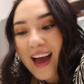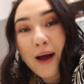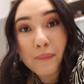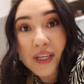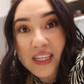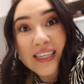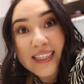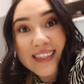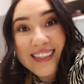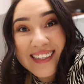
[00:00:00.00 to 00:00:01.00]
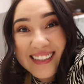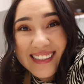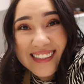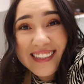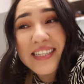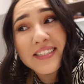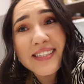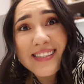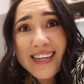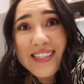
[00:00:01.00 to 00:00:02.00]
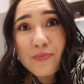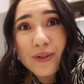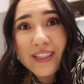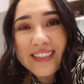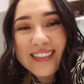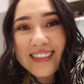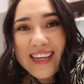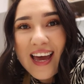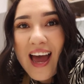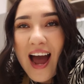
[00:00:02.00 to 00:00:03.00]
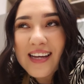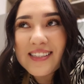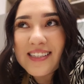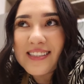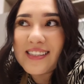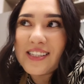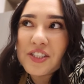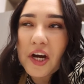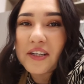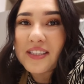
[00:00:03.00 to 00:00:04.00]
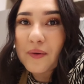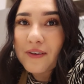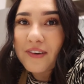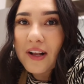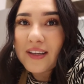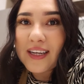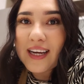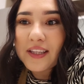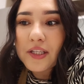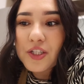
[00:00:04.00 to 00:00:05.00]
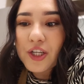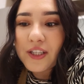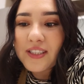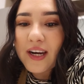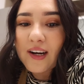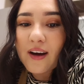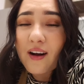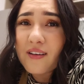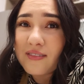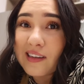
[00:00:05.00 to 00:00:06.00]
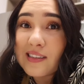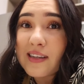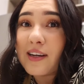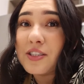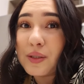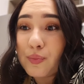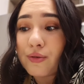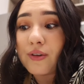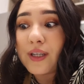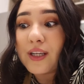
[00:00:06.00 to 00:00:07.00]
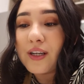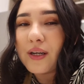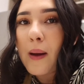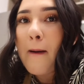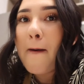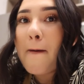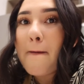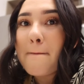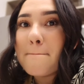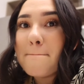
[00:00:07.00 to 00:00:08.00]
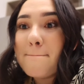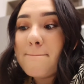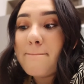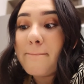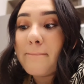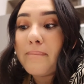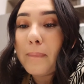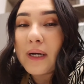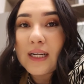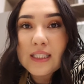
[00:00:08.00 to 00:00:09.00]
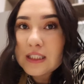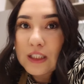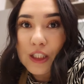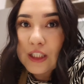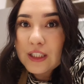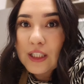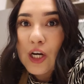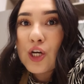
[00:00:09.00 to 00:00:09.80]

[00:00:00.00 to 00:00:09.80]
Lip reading: I'm gonna eat it because it tastes pretty good. I tasted the chunks that were falling and the chunks that I cut off, and it's actually pretty good, but it doesn't look good.